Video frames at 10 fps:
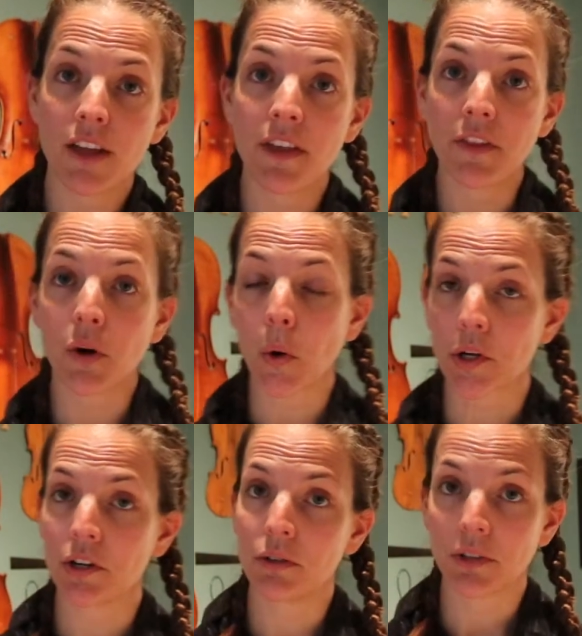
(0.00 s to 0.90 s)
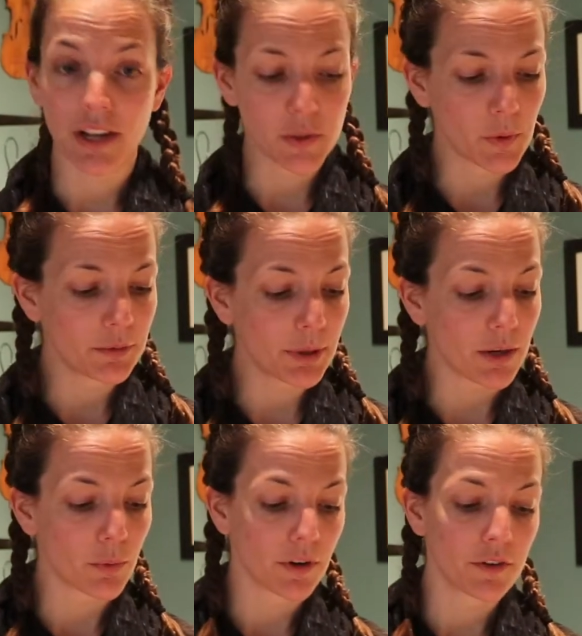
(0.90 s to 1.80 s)
and that the quarter note gets 1
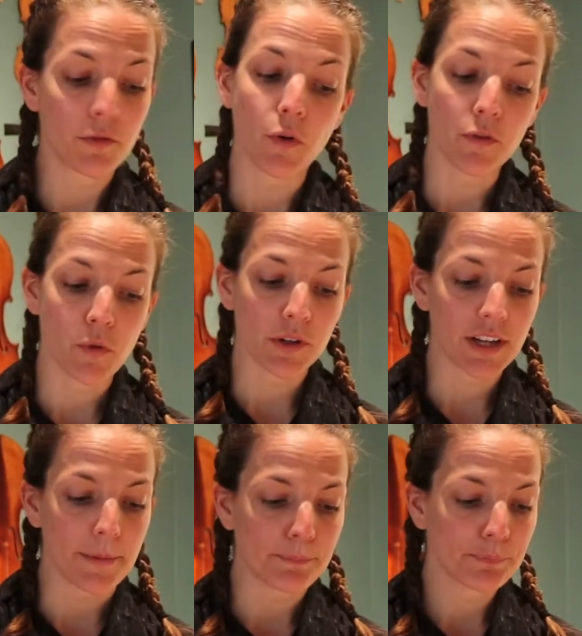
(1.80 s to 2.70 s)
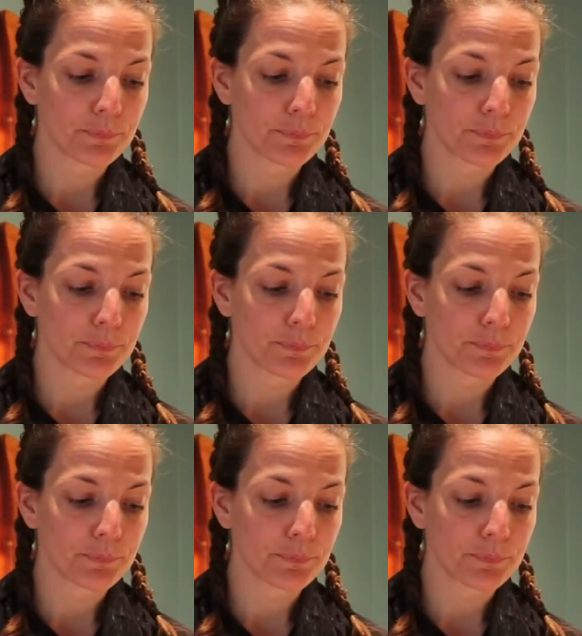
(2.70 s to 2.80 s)
beat. We're in 4/4 time.